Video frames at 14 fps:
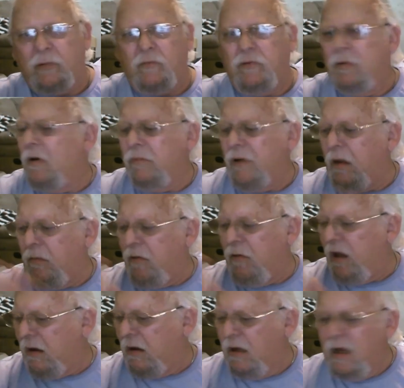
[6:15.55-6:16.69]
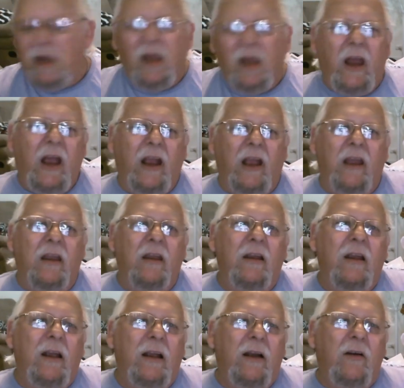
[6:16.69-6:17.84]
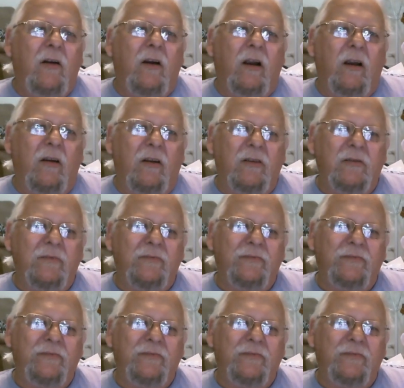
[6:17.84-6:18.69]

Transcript: put a little bit there. Okay, all right, guys.